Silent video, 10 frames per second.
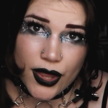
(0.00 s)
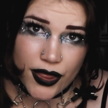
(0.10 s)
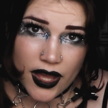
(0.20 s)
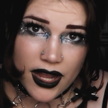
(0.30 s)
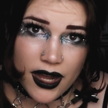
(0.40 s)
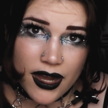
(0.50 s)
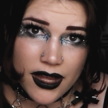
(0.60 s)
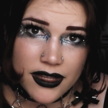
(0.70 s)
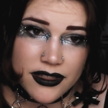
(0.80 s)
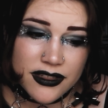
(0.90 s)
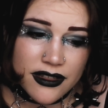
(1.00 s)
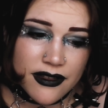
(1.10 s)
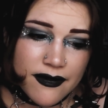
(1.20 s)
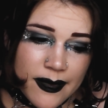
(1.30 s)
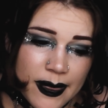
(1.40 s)
the thigh highs.
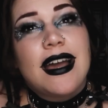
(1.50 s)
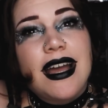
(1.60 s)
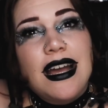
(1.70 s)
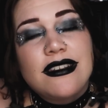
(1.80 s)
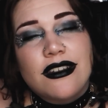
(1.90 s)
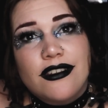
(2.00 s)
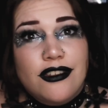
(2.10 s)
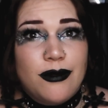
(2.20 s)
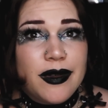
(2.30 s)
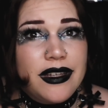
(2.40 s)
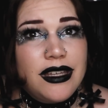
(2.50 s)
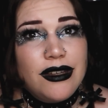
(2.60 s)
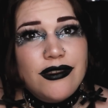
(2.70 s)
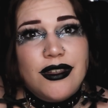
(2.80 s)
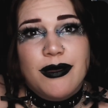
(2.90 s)
Thigh highs are super
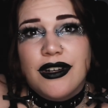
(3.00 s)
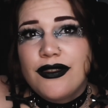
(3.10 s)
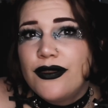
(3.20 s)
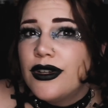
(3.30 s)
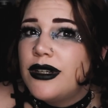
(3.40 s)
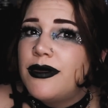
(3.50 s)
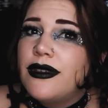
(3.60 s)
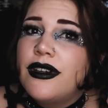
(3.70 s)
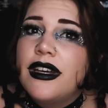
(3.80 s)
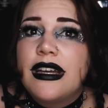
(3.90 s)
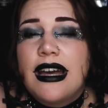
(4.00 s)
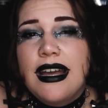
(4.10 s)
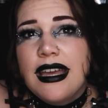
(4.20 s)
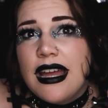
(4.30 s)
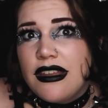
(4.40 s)
cute, super affordable.
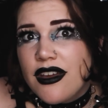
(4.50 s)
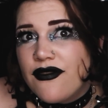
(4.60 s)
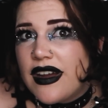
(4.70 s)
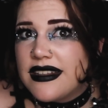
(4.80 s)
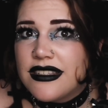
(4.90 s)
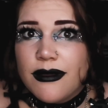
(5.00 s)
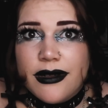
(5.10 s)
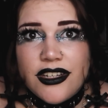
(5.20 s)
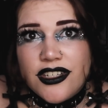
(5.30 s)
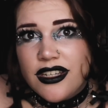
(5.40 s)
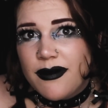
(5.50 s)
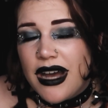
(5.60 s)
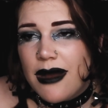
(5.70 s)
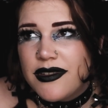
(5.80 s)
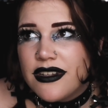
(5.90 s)
Again, you can find so many cheap
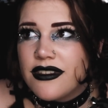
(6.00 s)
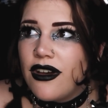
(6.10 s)
options